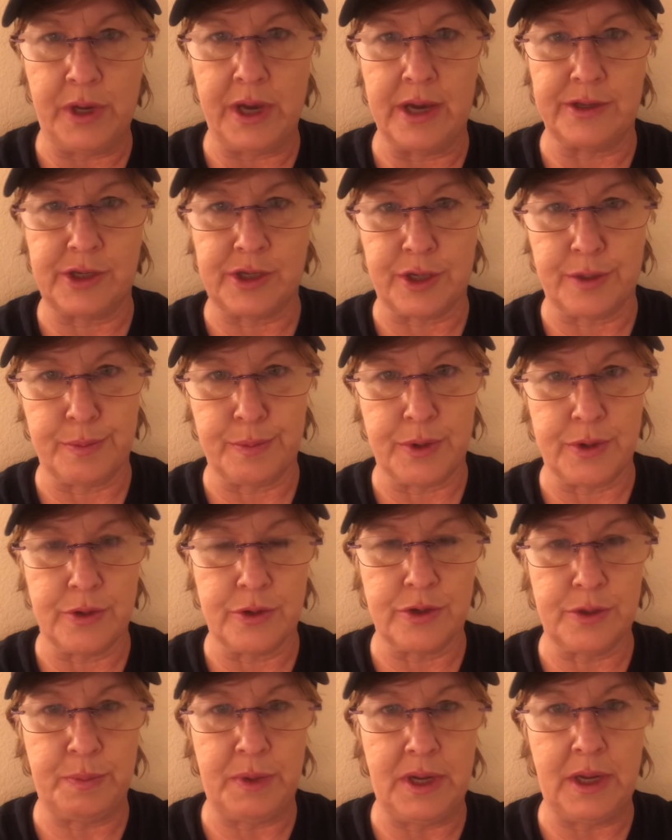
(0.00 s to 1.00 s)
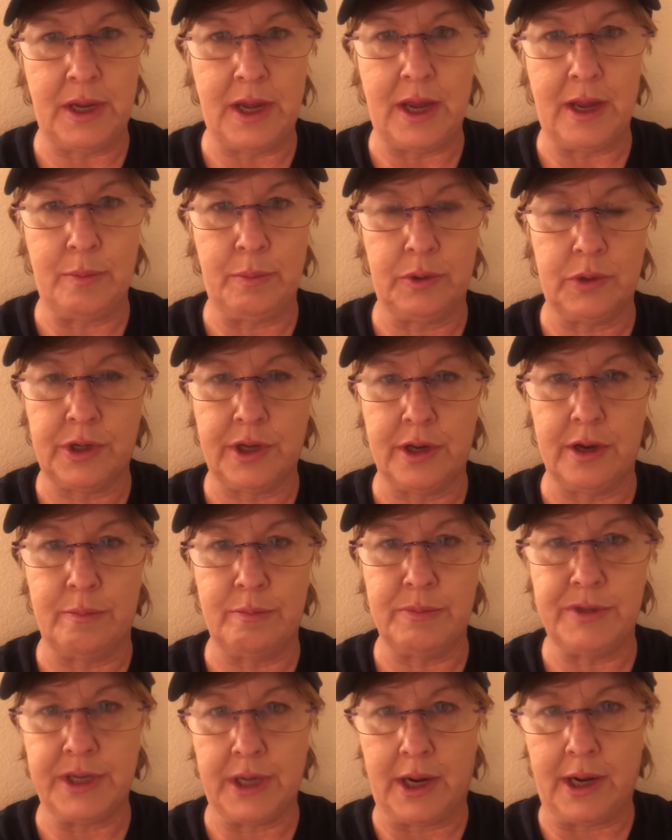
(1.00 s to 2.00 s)
customers being able to
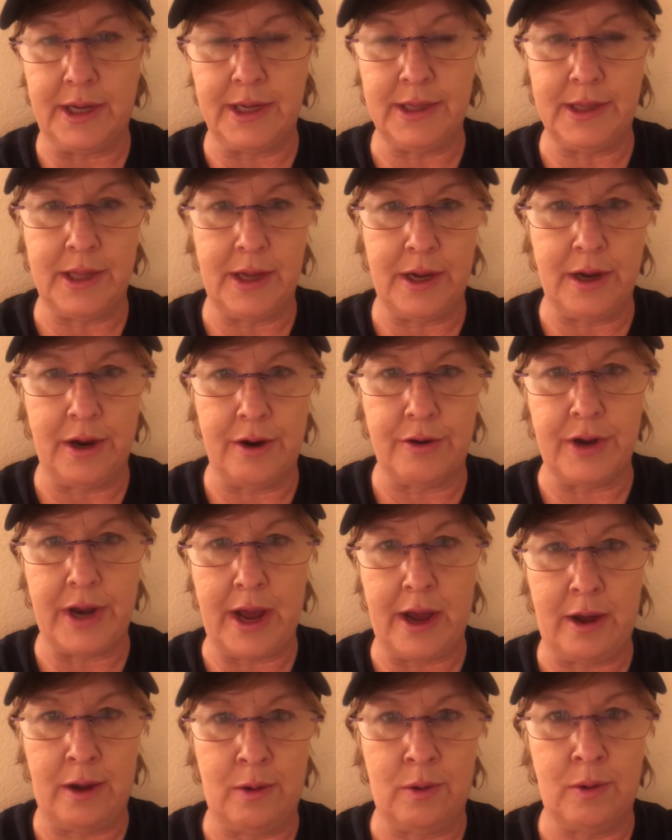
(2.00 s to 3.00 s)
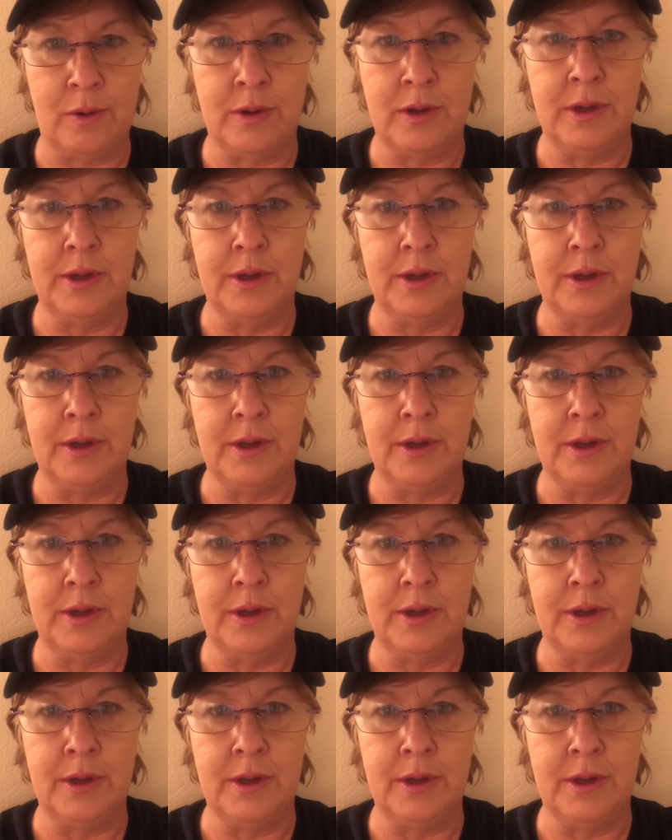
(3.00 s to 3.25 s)
come dine there now.